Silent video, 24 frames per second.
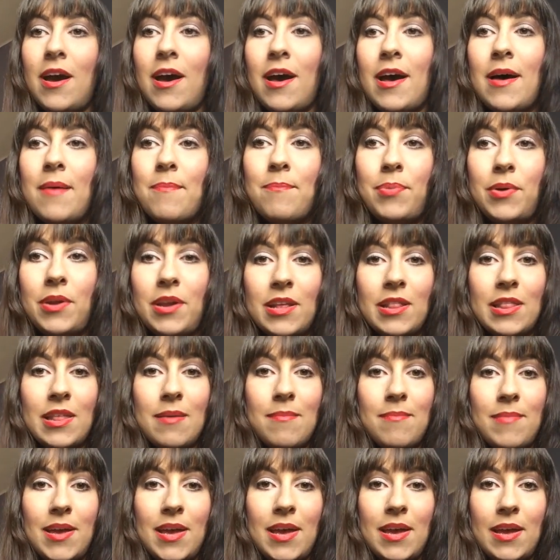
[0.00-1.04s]
um, putting
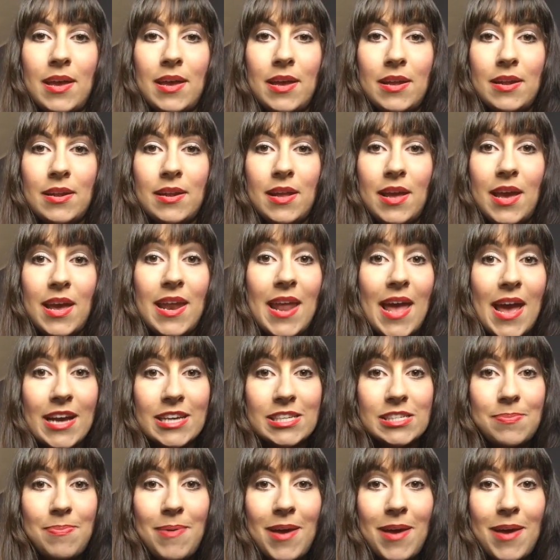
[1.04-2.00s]
them in an X